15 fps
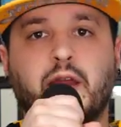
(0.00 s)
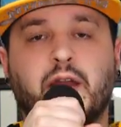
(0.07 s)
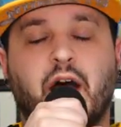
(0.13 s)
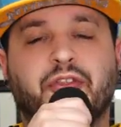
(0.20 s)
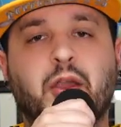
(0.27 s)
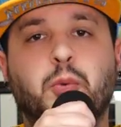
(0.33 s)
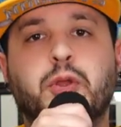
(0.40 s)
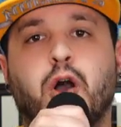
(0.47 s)
Now, I
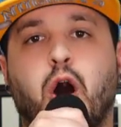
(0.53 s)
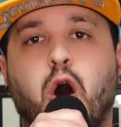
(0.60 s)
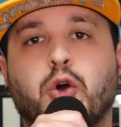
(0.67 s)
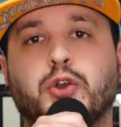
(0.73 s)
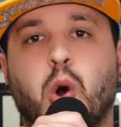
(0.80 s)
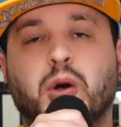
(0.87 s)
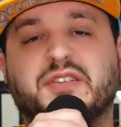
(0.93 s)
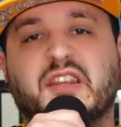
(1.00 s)
think we all
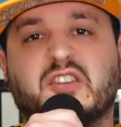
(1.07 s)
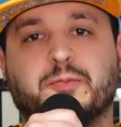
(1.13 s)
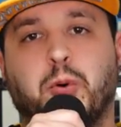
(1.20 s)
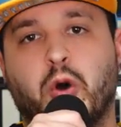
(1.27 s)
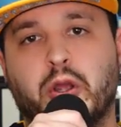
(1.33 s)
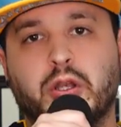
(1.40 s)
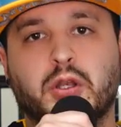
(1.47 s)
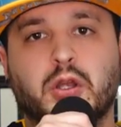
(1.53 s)
know at this
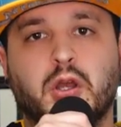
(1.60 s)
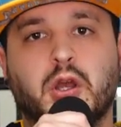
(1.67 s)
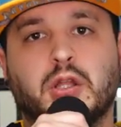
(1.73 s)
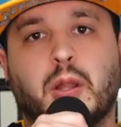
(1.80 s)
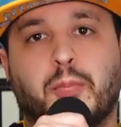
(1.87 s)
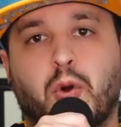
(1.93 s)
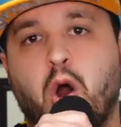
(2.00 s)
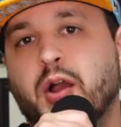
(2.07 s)
point,
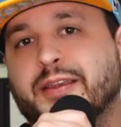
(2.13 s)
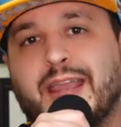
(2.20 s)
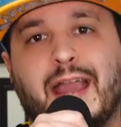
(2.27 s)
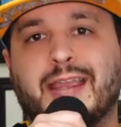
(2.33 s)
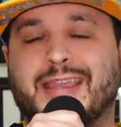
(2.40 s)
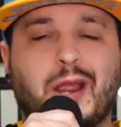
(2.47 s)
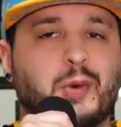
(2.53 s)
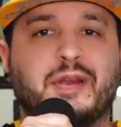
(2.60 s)
LeBron
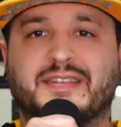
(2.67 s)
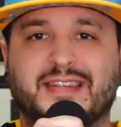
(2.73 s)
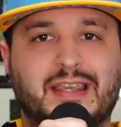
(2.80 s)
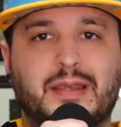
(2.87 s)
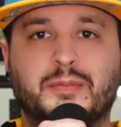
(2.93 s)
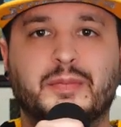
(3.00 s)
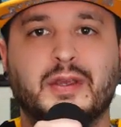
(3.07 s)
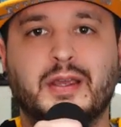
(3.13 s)
can't carry a
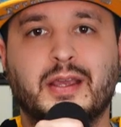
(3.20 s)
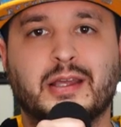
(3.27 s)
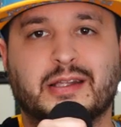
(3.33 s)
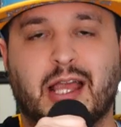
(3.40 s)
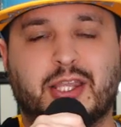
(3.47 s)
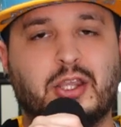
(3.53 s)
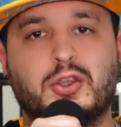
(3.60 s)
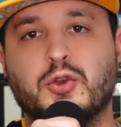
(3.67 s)
team
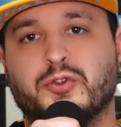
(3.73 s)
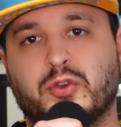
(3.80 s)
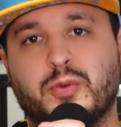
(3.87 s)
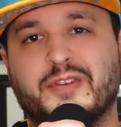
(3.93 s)
like he used to.